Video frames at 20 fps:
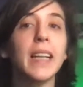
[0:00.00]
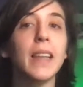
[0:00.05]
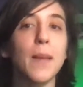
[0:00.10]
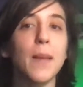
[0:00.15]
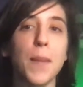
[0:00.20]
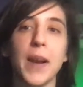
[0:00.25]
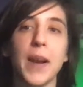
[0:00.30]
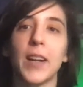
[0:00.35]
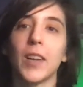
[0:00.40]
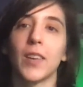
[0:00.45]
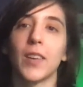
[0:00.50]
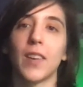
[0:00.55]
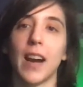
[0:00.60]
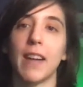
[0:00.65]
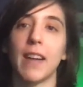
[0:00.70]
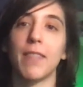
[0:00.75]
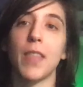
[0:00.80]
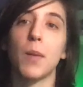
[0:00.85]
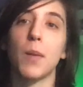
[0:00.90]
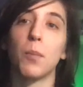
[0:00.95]
the
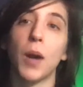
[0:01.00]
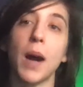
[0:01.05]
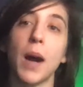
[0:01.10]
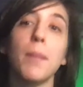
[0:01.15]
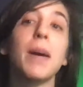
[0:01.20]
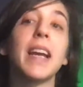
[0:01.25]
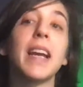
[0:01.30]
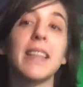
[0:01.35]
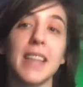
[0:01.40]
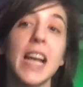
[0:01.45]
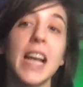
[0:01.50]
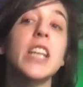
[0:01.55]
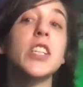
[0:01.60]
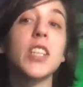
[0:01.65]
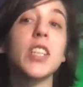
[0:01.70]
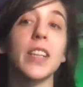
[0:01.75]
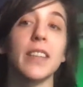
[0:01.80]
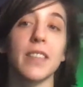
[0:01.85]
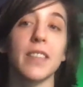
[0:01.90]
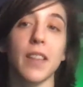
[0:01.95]
paragraph that brought my
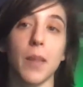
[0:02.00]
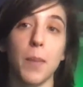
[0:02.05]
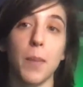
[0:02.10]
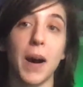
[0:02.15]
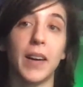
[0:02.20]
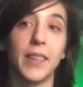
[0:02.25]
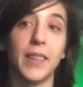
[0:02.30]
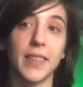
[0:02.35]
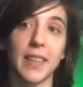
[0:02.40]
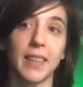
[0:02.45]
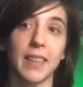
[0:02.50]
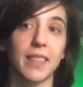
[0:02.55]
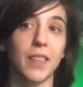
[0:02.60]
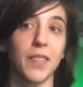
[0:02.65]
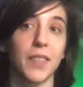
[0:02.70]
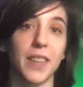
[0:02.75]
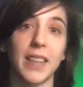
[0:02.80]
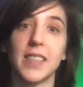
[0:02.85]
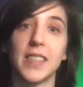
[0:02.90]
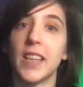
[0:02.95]
attention to the politics of
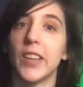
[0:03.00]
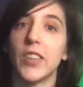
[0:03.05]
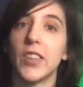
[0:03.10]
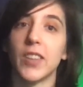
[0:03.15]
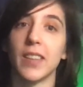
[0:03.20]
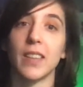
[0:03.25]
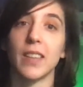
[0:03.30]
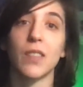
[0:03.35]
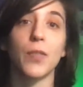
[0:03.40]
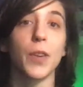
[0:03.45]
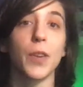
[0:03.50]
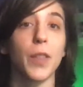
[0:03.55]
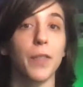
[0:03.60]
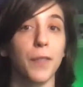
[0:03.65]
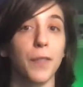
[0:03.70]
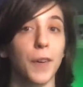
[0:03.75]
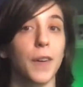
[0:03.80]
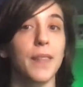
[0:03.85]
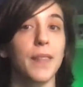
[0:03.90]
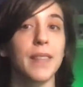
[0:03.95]
citations for the
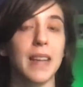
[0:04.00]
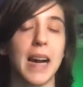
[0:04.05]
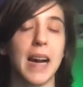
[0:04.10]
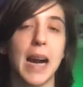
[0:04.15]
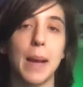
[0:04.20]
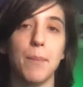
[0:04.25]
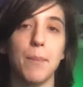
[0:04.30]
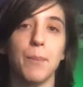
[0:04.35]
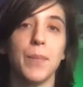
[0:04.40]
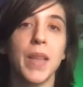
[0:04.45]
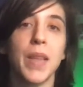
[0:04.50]
first time.